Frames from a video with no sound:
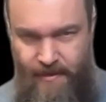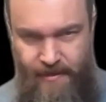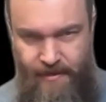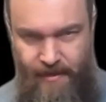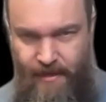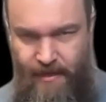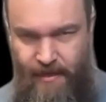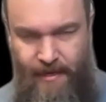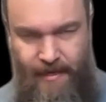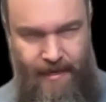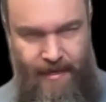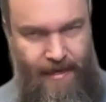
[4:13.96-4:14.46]

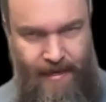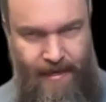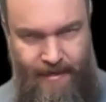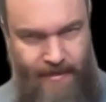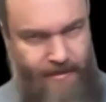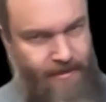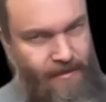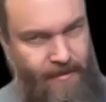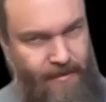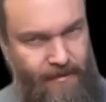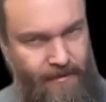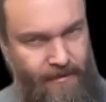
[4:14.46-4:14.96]

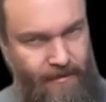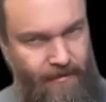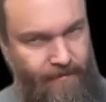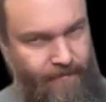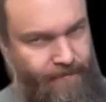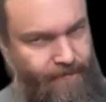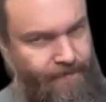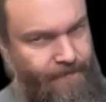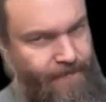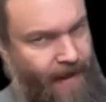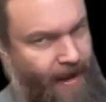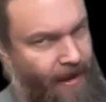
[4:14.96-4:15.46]
it's
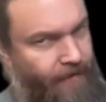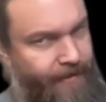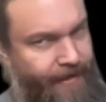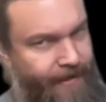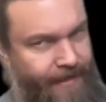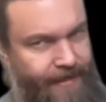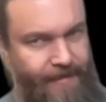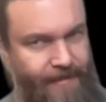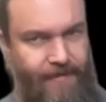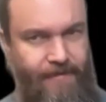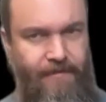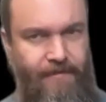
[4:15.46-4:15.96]

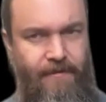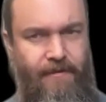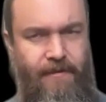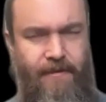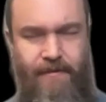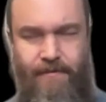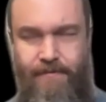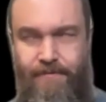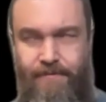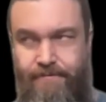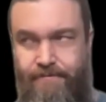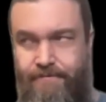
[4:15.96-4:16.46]
very,
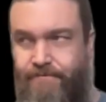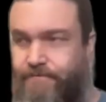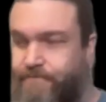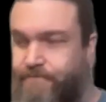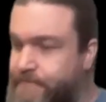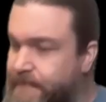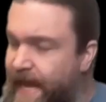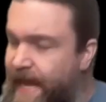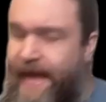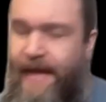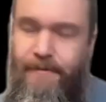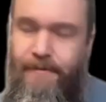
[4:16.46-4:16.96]

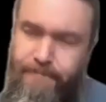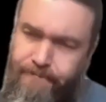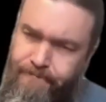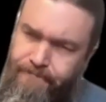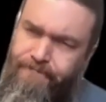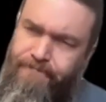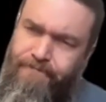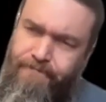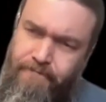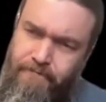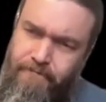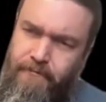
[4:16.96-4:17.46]
and
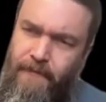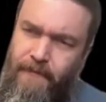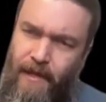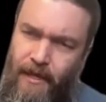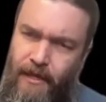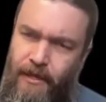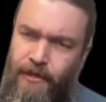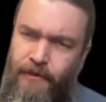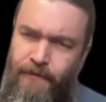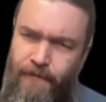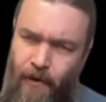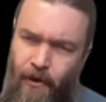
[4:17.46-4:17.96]

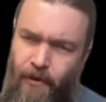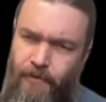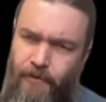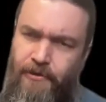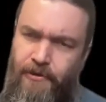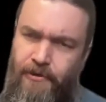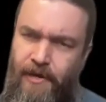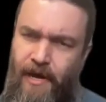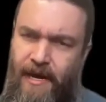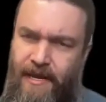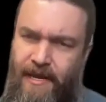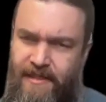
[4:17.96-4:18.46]
you've
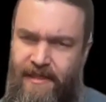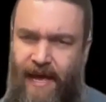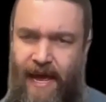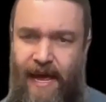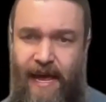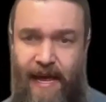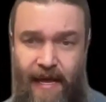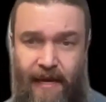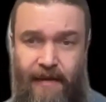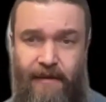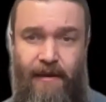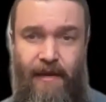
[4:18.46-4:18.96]
also got to say
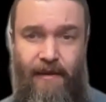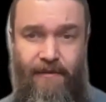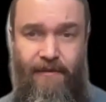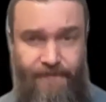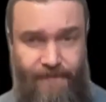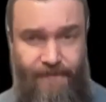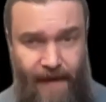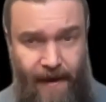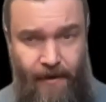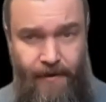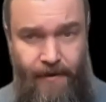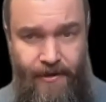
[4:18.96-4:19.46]
in
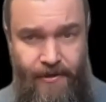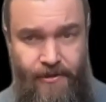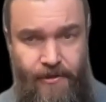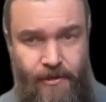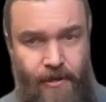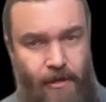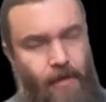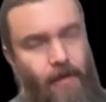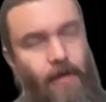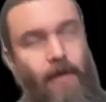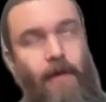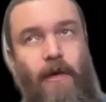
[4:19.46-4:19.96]
fairness,
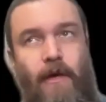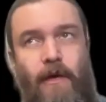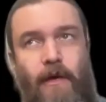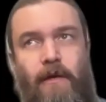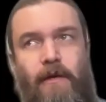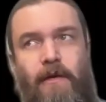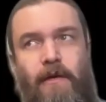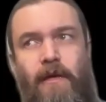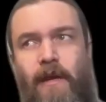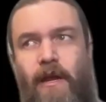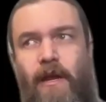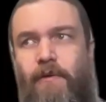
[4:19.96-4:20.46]

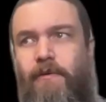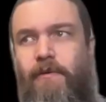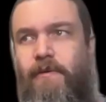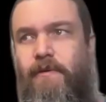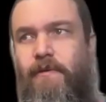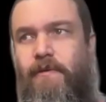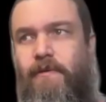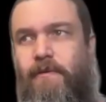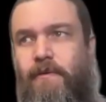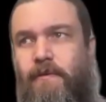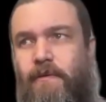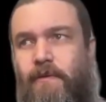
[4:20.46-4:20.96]
you know,
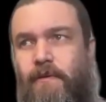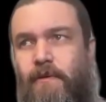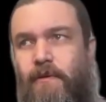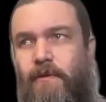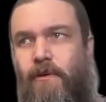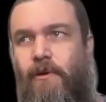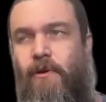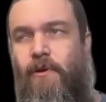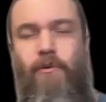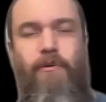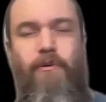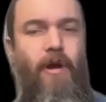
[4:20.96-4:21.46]

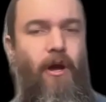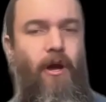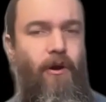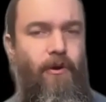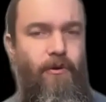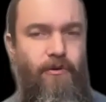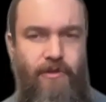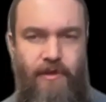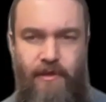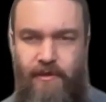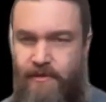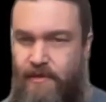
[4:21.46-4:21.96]
who
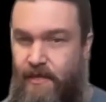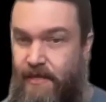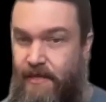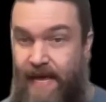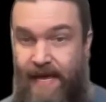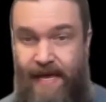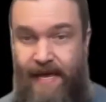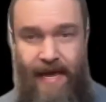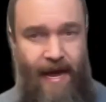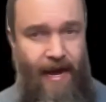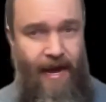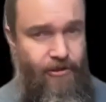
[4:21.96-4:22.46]
knows, do
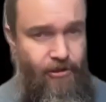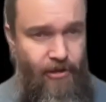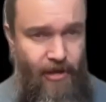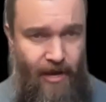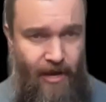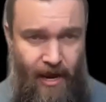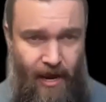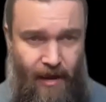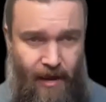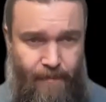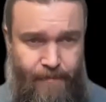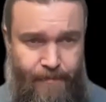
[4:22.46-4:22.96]
they catch
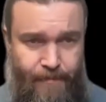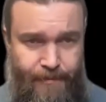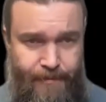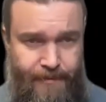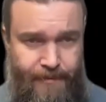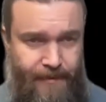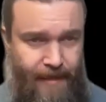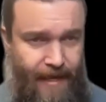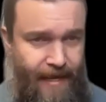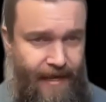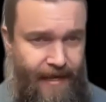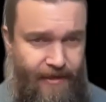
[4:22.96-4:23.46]
up?
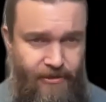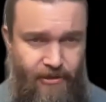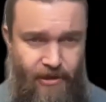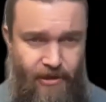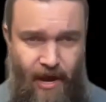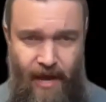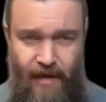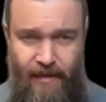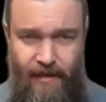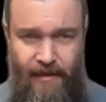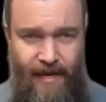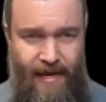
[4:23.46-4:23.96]
Like it's
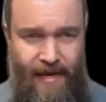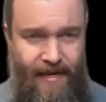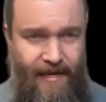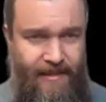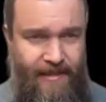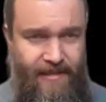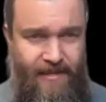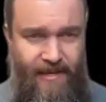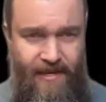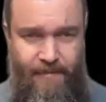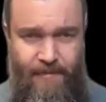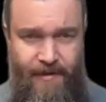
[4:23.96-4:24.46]
not like
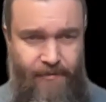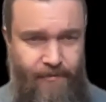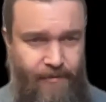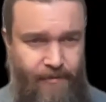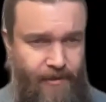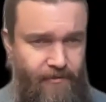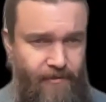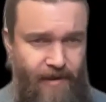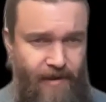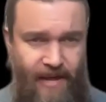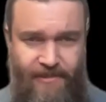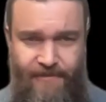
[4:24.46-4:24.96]
it's going to be
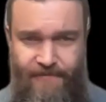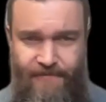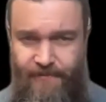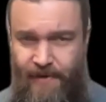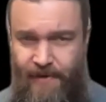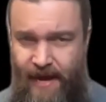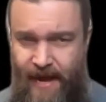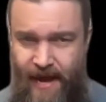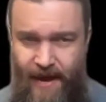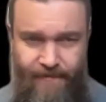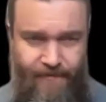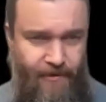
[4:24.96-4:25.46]
regressed
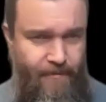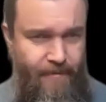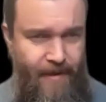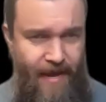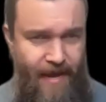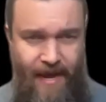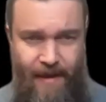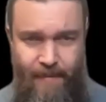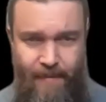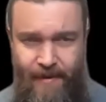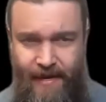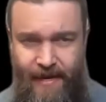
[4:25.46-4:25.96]
forever.
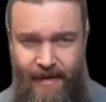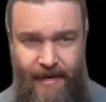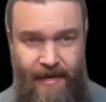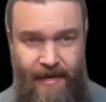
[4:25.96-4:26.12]
Maybe